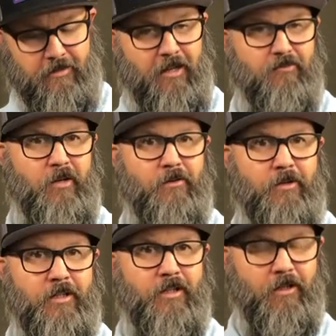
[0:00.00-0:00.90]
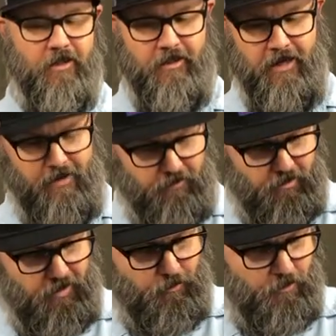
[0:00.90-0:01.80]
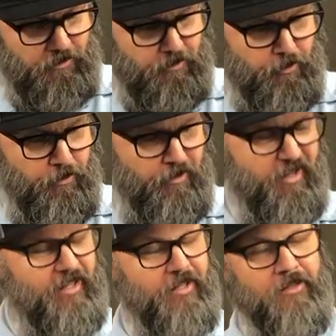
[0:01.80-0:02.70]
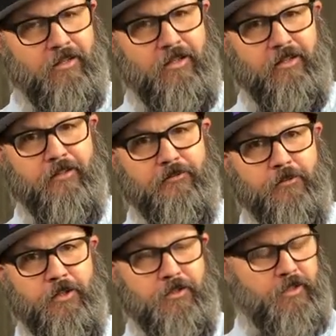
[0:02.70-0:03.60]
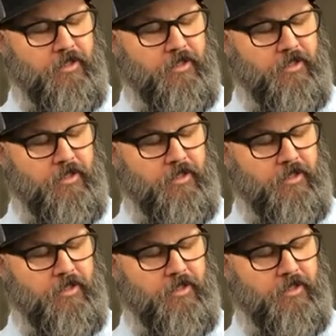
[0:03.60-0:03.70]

they've been really good. They have a lot more support in the foot,